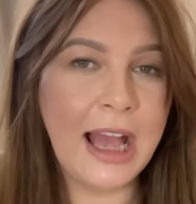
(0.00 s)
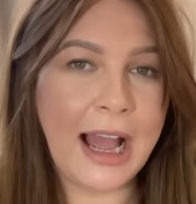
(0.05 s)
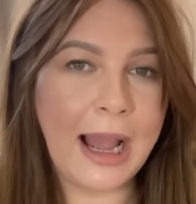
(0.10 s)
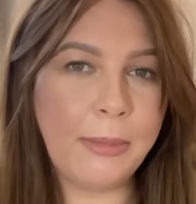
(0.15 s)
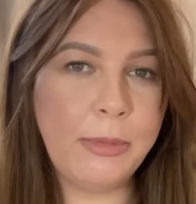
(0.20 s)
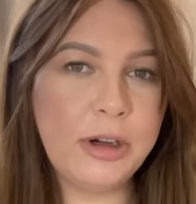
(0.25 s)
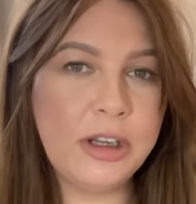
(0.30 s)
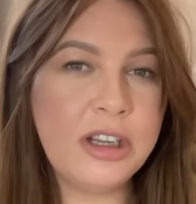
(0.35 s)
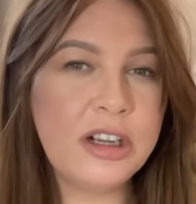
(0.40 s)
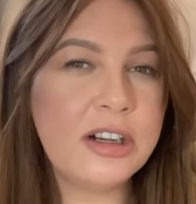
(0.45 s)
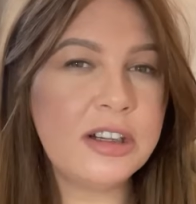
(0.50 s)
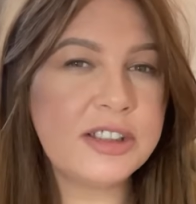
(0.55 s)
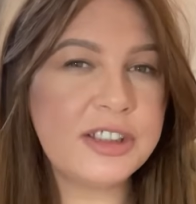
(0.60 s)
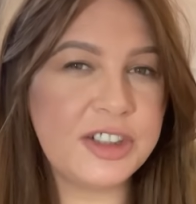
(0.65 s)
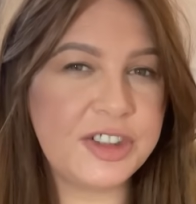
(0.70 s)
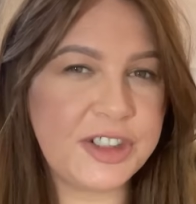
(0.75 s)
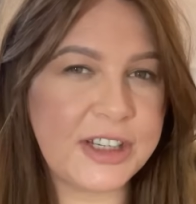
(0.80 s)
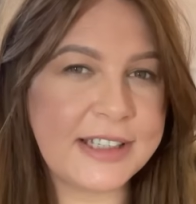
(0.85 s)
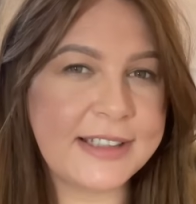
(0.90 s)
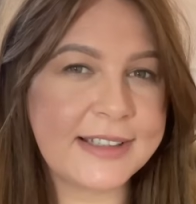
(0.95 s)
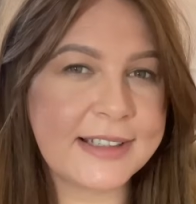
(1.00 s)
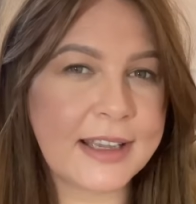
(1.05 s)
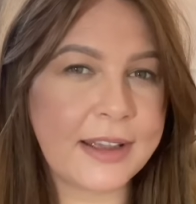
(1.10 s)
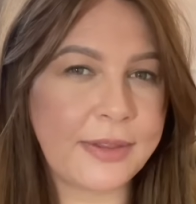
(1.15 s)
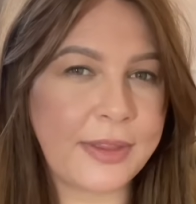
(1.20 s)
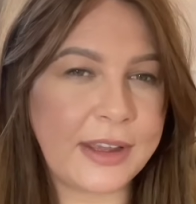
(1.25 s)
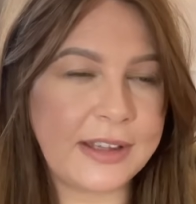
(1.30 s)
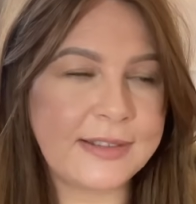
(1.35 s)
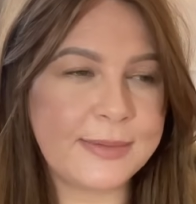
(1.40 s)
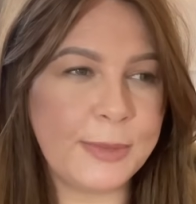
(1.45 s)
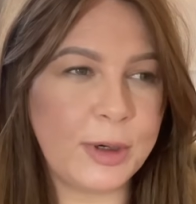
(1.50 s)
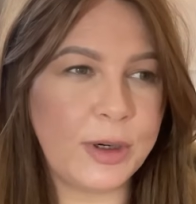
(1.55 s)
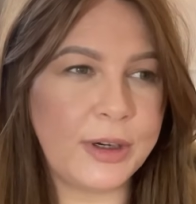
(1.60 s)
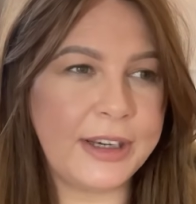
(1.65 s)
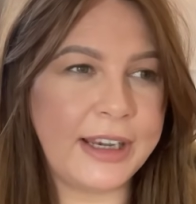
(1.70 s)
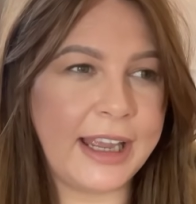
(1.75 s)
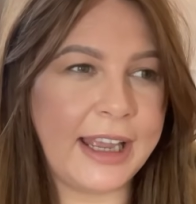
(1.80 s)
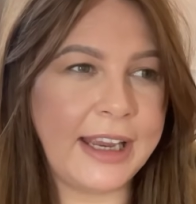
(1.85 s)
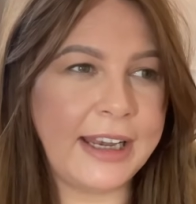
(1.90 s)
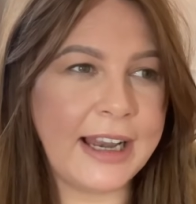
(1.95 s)
I'm going to go to Jisk this
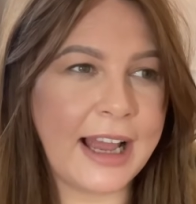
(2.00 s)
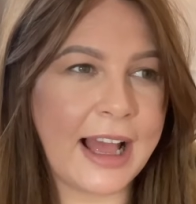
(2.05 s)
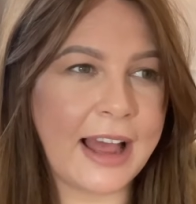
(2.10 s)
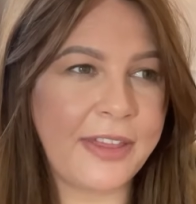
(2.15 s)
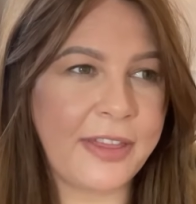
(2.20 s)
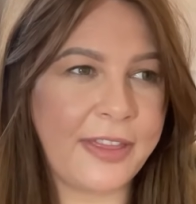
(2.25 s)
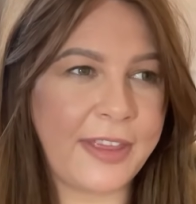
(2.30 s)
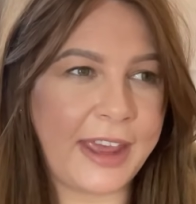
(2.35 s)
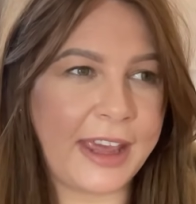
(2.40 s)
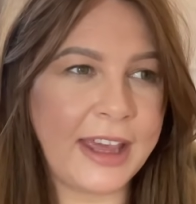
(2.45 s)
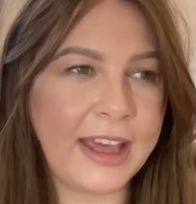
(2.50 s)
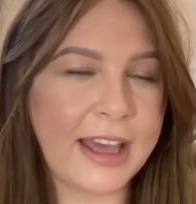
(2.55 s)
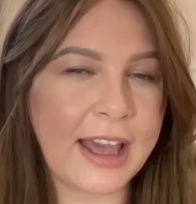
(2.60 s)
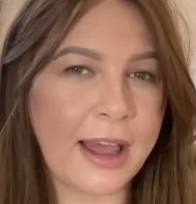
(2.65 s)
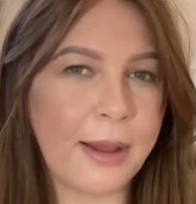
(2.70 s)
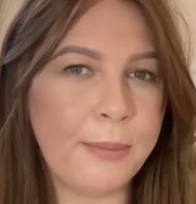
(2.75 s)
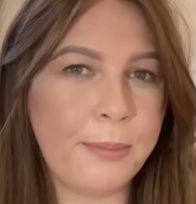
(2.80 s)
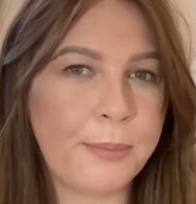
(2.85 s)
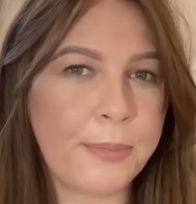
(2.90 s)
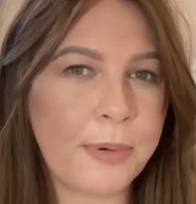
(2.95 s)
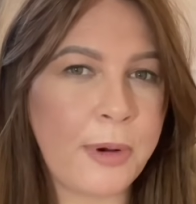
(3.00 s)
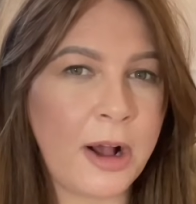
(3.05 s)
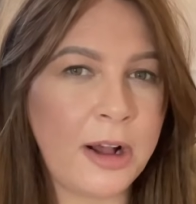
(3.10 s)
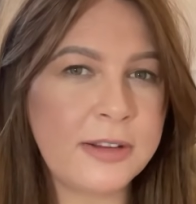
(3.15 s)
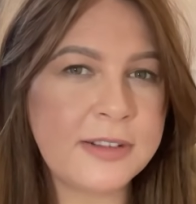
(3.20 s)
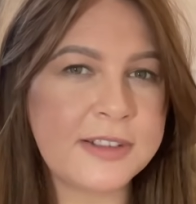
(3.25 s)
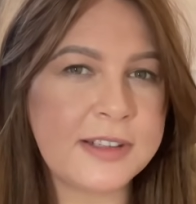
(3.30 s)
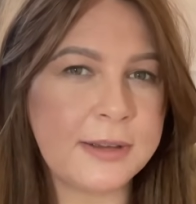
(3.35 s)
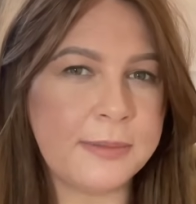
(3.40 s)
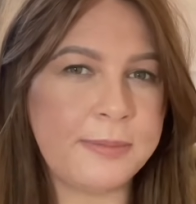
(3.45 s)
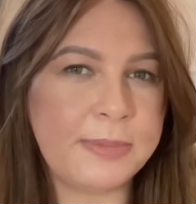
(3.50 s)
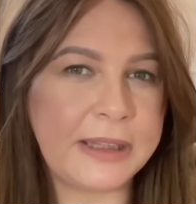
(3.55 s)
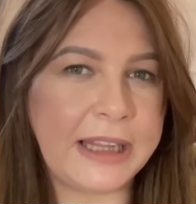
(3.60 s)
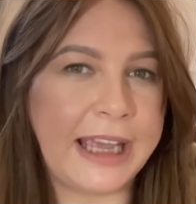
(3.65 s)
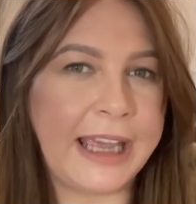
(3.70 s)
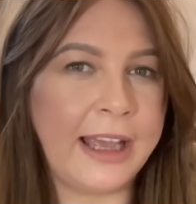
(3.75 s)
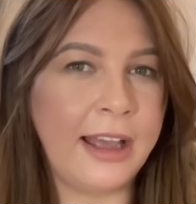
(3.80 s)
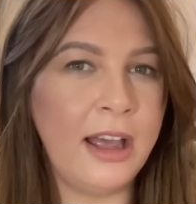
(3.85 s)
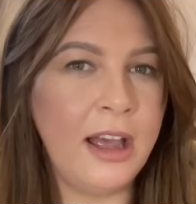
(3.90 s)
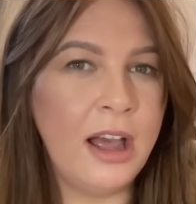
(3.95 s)
morning, I think, and
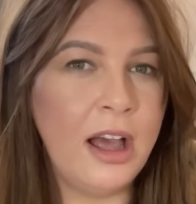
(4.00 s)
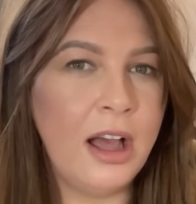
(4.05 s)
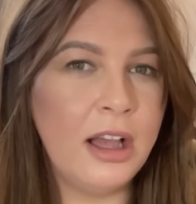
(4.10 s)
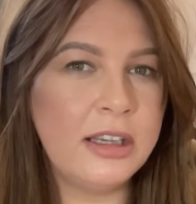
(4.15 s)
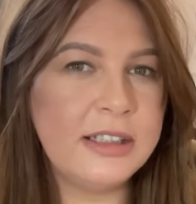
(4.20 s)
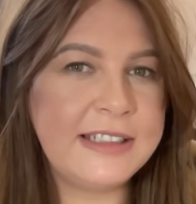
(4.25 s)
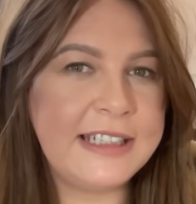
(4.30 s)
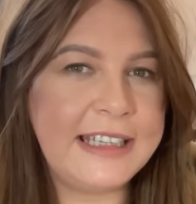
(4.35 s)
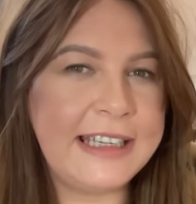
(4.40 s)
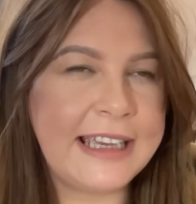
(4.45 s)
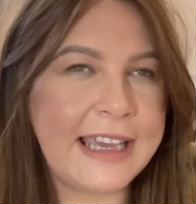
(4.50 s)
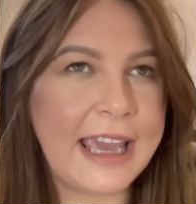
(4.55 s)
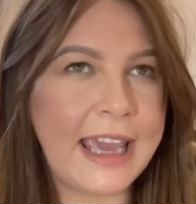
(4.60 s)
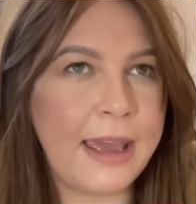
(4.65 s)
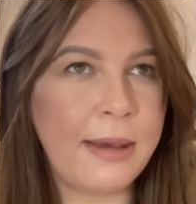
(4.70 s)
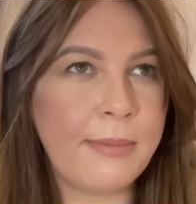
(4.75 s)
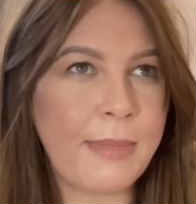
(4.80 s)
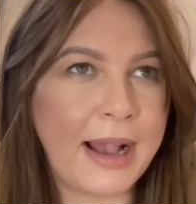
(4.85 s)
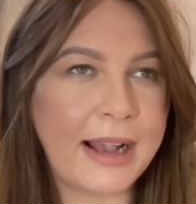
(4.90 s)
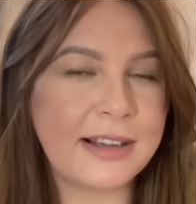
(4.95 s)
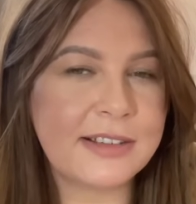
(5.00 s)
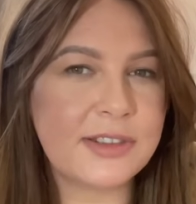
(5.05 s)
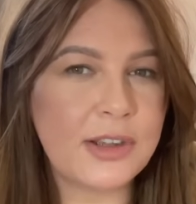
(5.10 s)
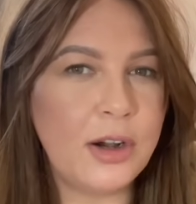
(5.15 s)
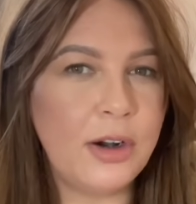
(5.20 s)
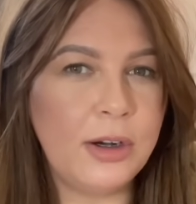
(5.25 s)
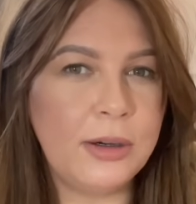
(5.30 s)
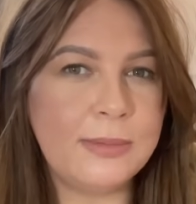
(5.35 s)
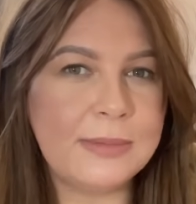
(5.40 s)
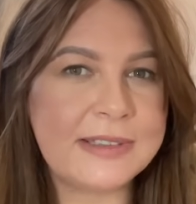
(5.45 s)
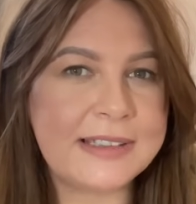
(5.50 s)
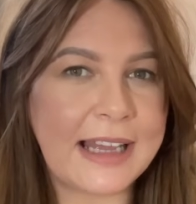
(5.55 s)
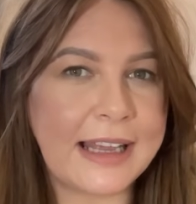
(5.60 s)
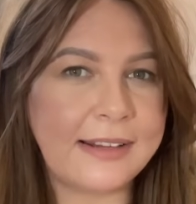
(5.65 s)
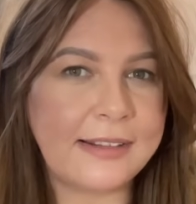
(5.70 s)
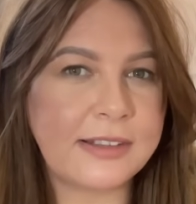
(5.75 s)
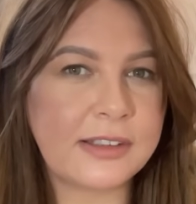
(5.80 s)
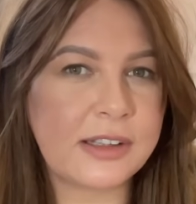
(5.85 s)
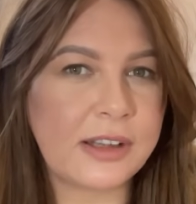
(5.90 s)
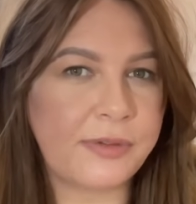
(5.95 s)
possibly TK Maxx Home
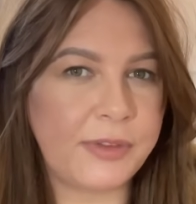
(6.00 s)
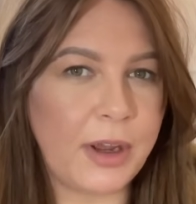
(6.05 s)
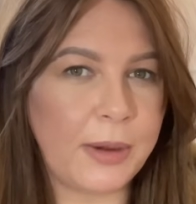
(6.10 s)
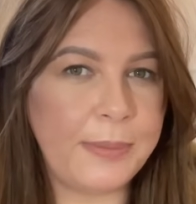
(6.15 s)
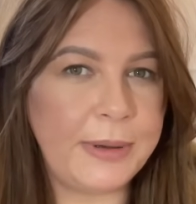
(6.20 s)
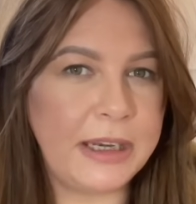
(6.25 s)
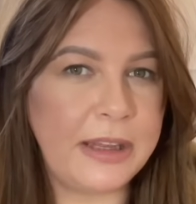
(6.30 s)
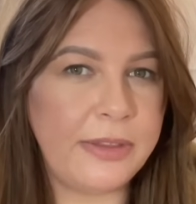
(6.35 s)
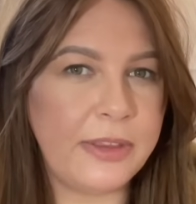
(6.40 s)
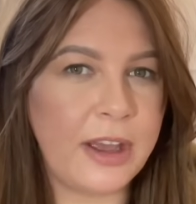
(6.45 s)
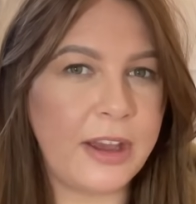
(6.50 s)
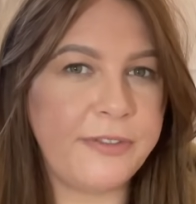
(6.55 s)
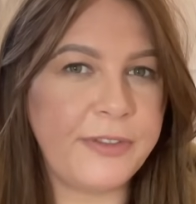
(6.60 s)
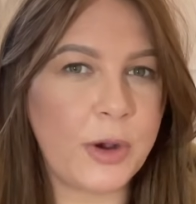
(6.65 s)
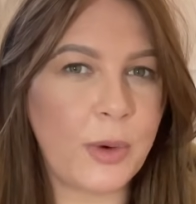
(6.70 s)
Sense, because I've not been in there for